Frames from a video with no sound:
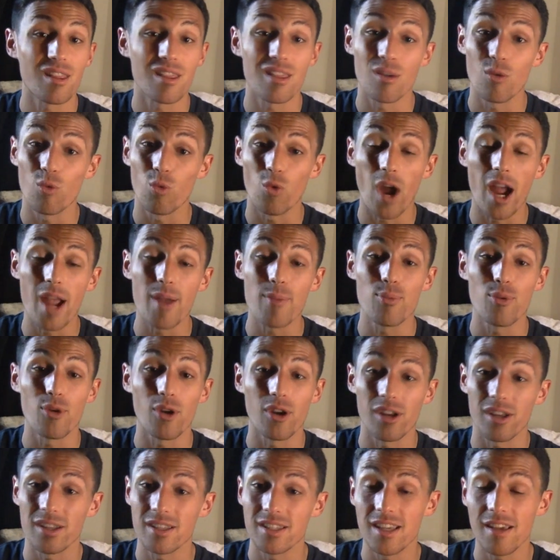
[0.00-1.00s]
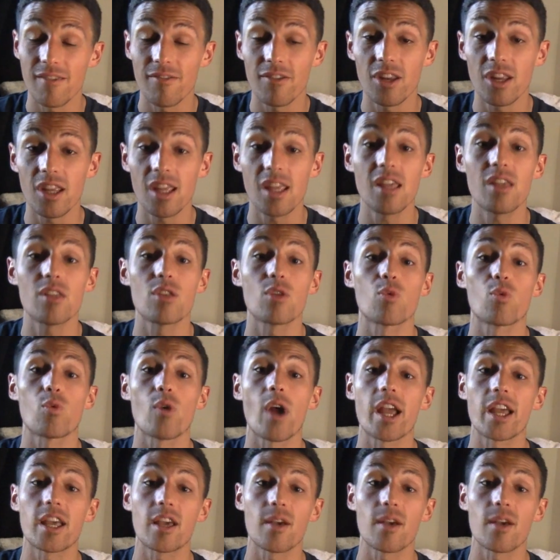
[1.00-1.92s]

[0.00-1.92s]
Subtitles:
the right productivity, the right